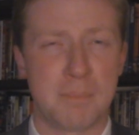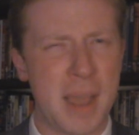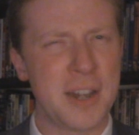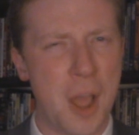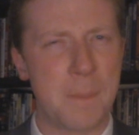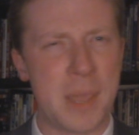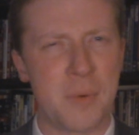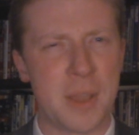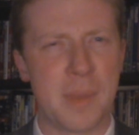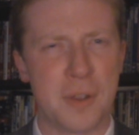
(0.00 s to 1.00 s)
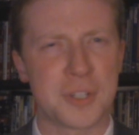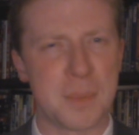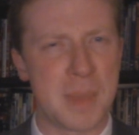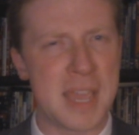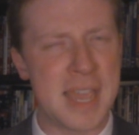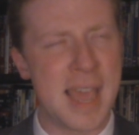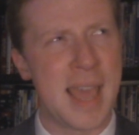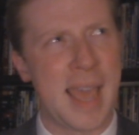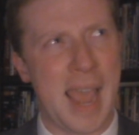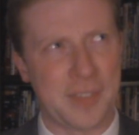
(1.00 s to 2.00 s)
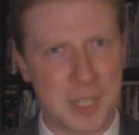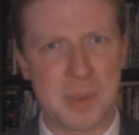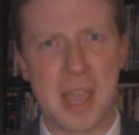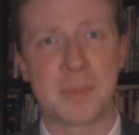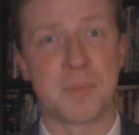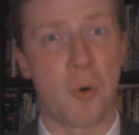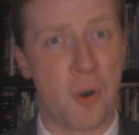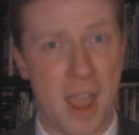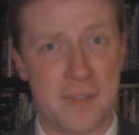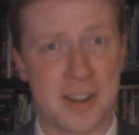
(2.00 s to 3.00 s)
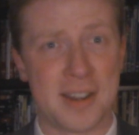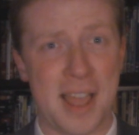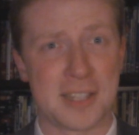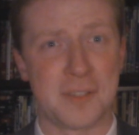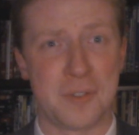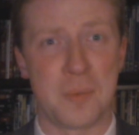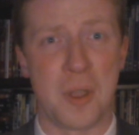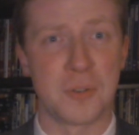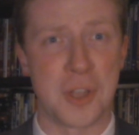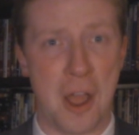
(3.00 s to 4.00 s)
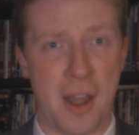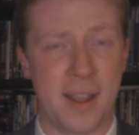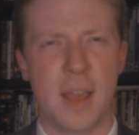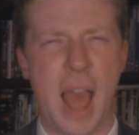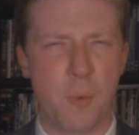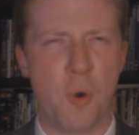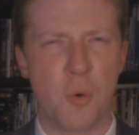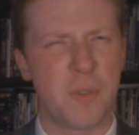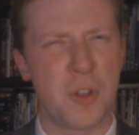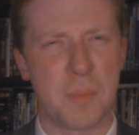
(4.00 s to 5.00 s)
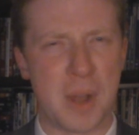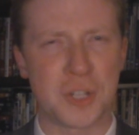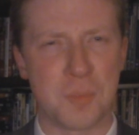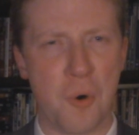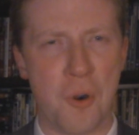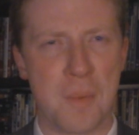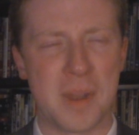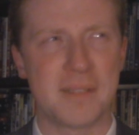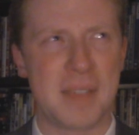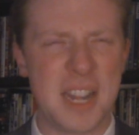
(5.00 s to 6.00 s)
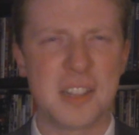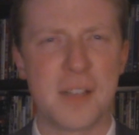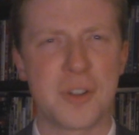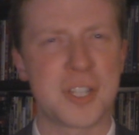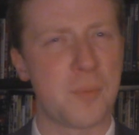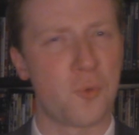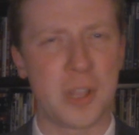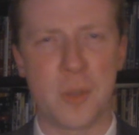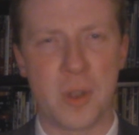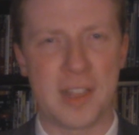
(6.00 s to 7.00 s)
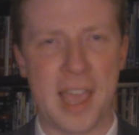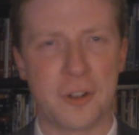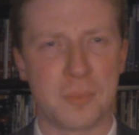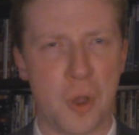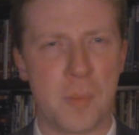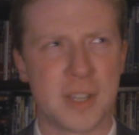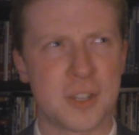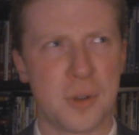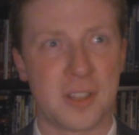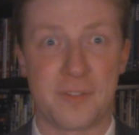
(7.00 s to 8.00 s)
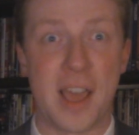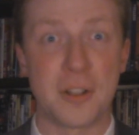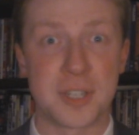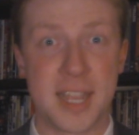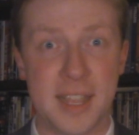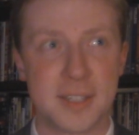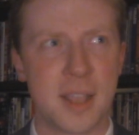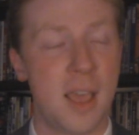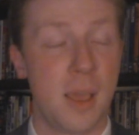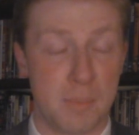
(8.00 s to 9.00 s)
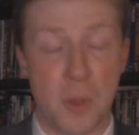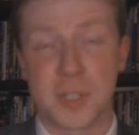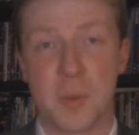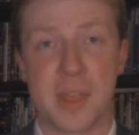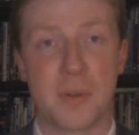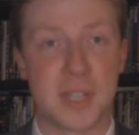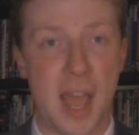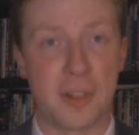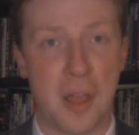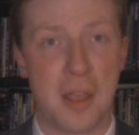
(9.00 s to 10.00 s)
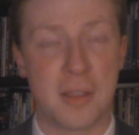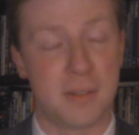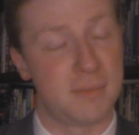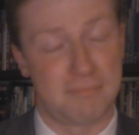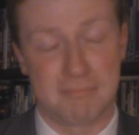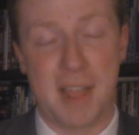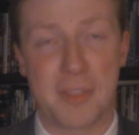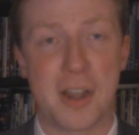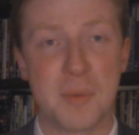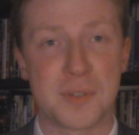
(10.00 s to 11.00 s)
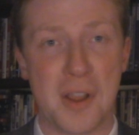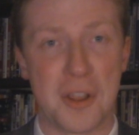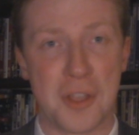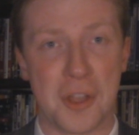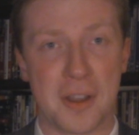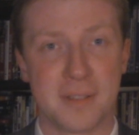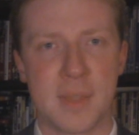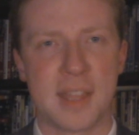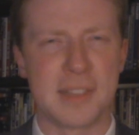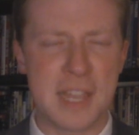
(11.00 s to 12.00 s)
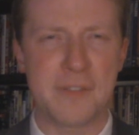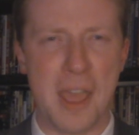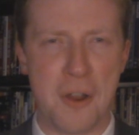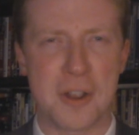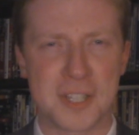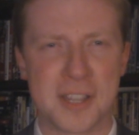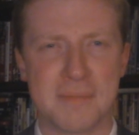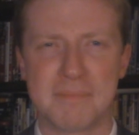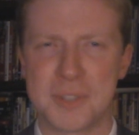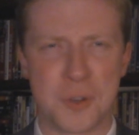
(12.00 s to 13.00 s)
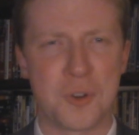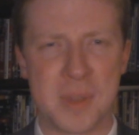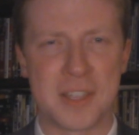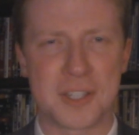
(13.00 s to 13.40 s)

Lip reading: might not be what he appears to be, and this becomes more evident as the film goes on. I won't reveal much more, but he delivers some really well-handled moments during the final scenes, mostly without dialogue, and I thought he was very good. Leif Erickson, soon to be the